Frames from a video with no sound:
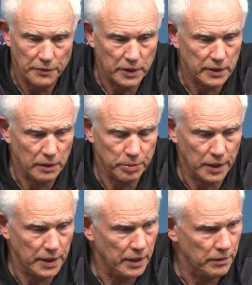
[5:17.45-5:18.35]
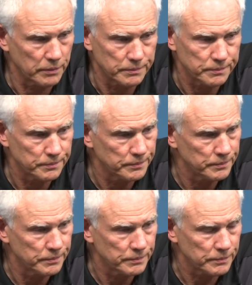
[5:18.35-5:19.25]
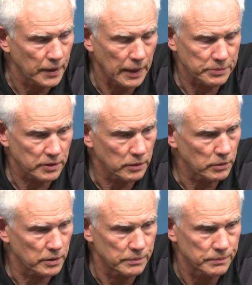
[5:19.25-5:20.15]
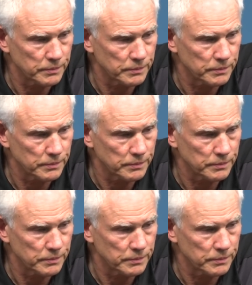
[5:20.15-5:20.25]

I think they can play together. Absolutely.